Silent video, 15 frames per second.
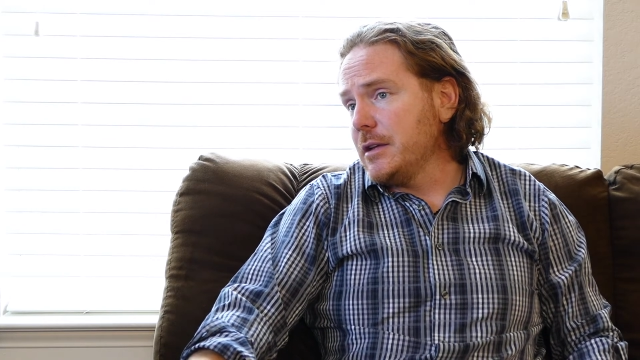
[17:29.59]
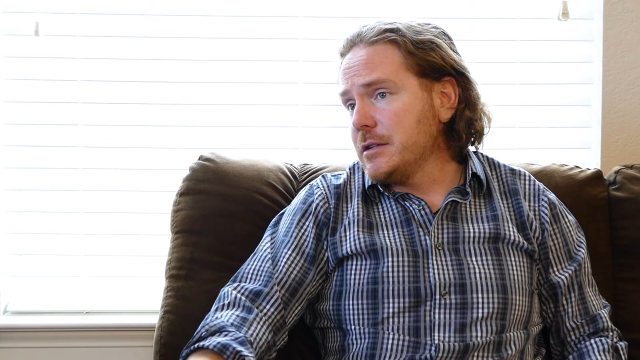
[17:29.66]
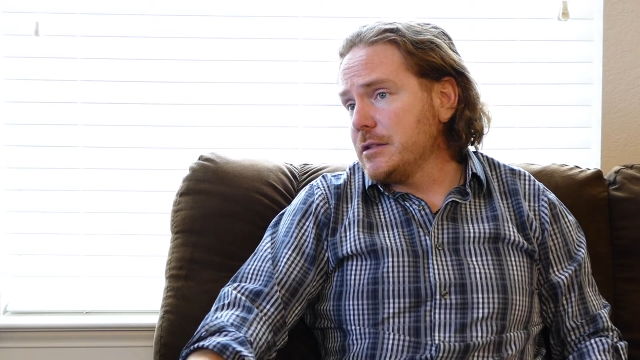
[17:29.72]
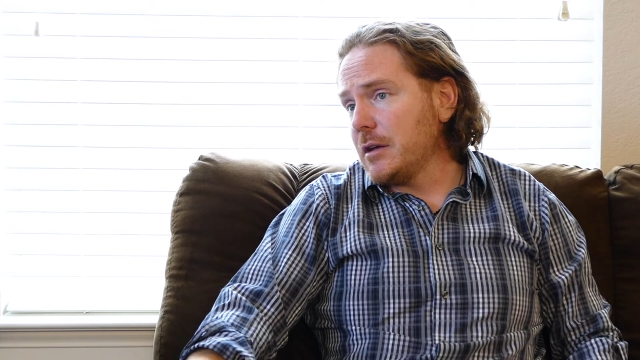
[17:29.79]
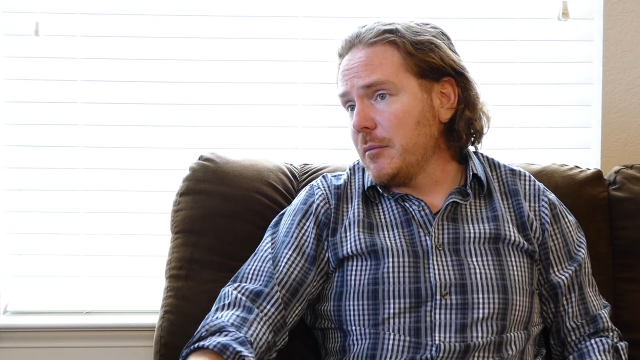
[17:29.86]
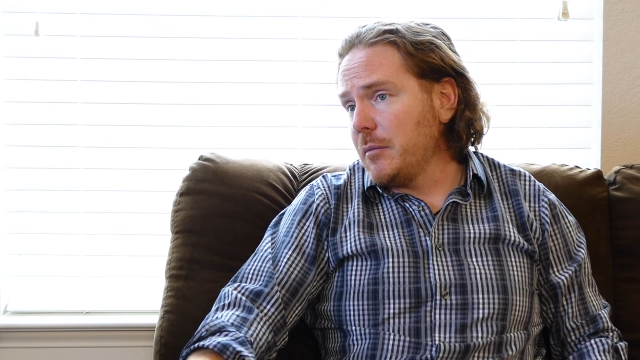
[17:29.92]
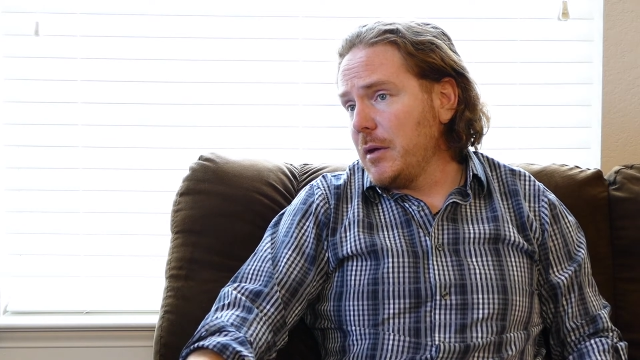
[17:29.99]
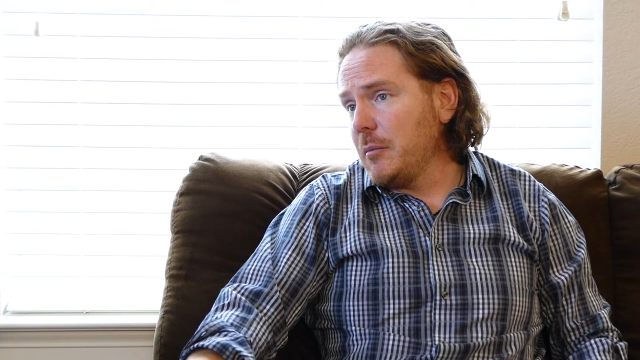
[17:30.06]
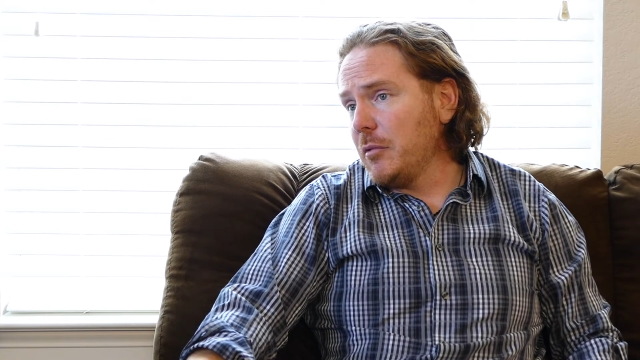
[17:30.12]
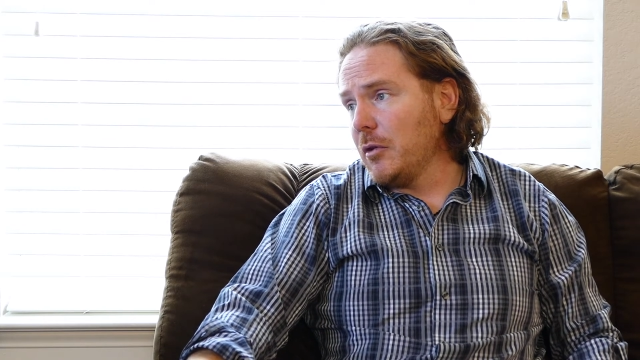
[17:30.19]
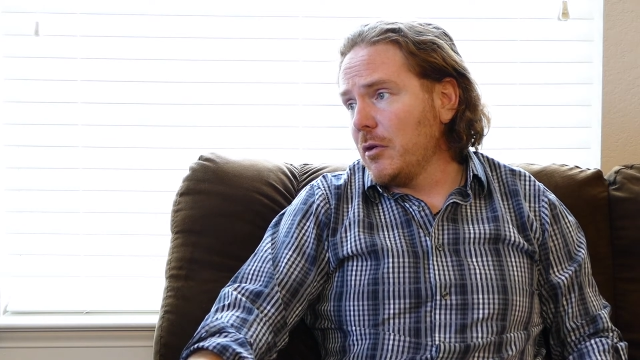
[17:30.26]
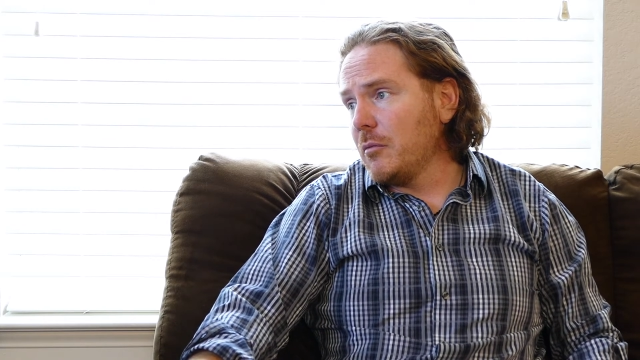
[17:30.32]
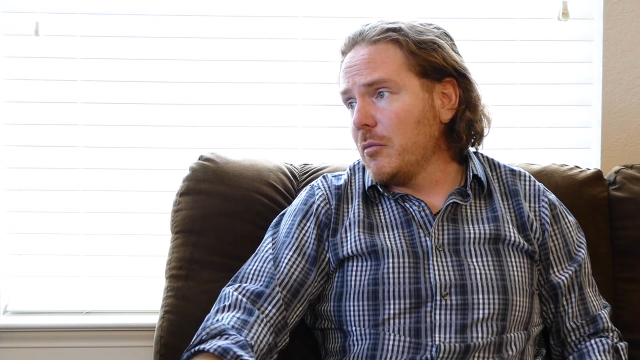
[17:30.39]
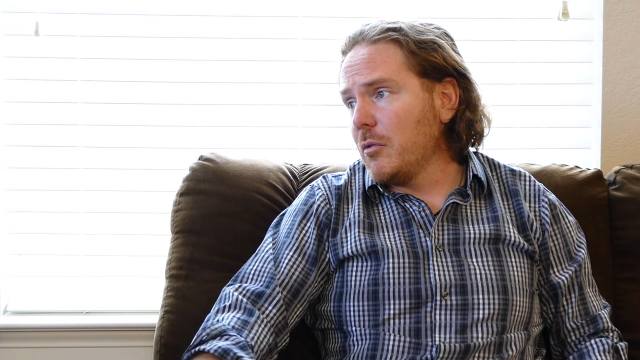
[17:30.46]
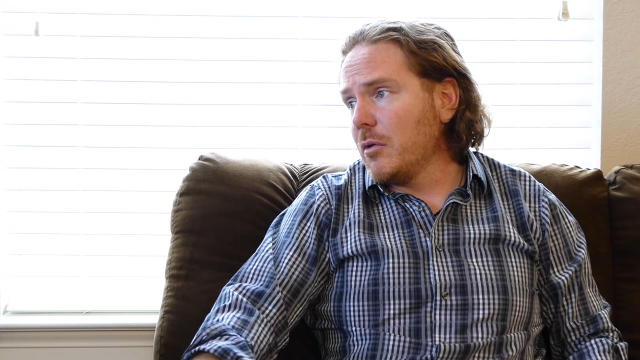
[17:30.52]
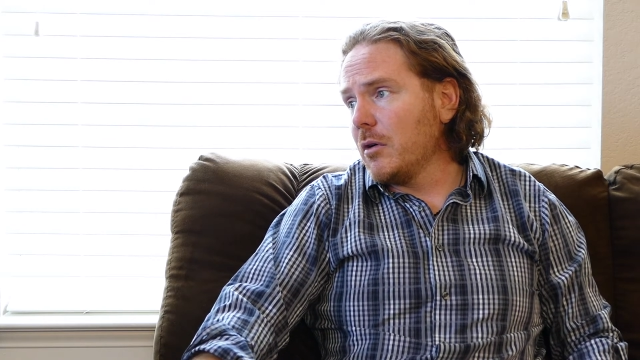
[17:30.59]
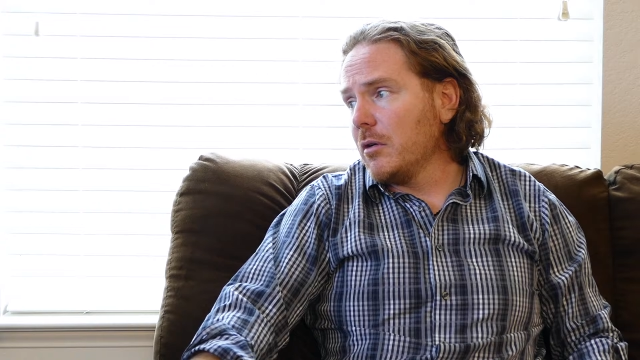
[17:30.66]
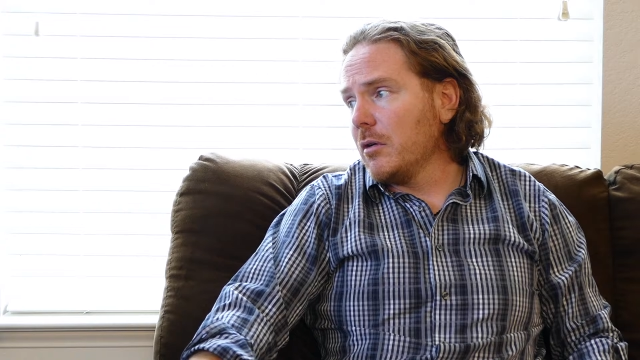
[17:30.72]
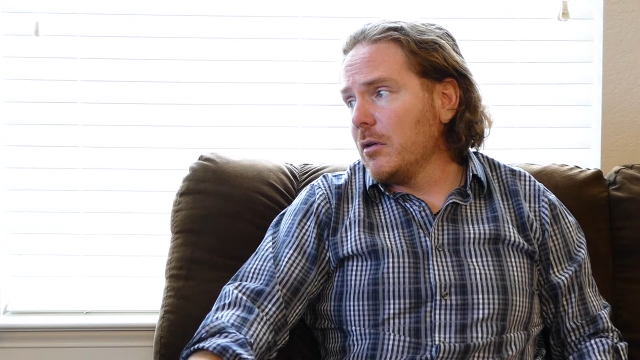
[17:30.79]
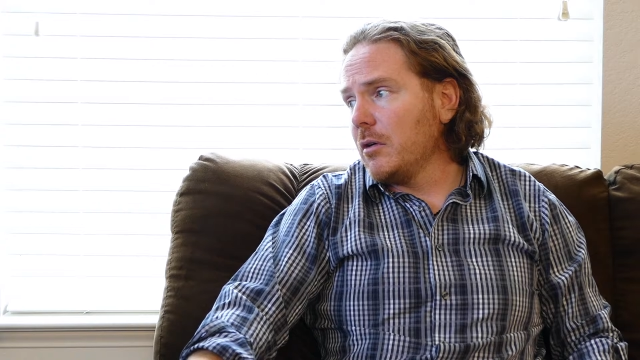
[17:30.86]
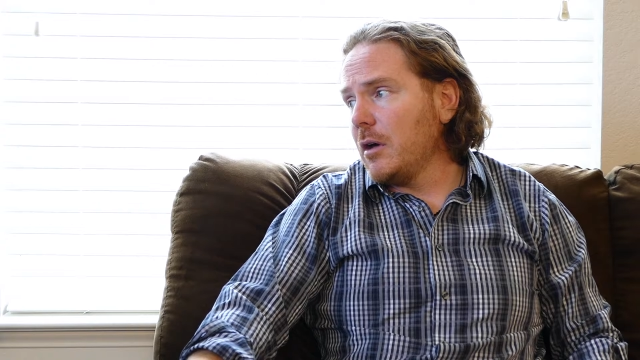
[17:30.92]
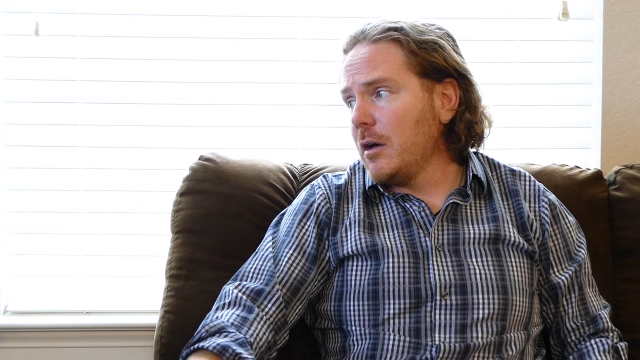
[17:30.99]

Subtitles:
Some people are more